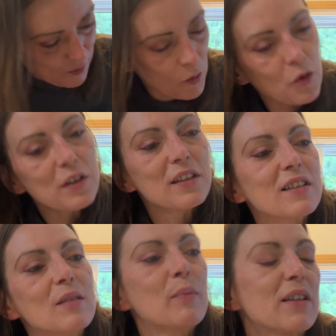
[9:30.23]
Rolling is
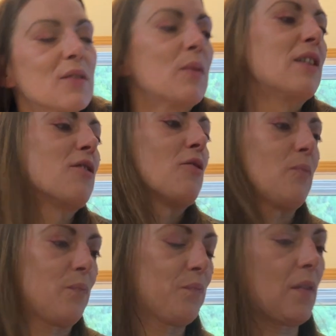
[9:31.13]
the best way to go.
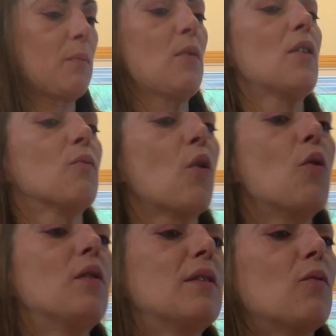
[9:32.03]
Come on,
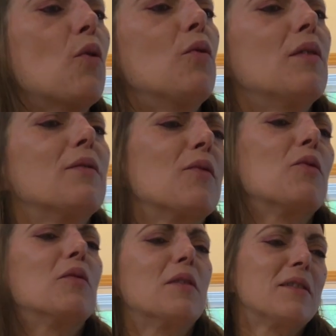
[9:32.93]
rolling, rolling,
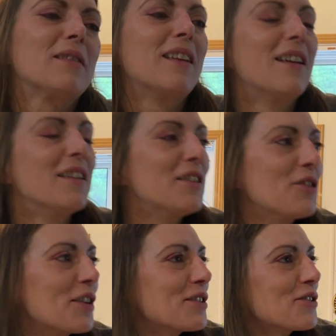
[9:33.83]
rolling. Do you
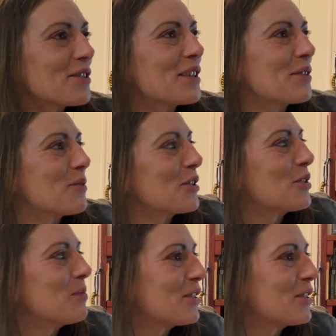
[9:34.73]
guys just like watching me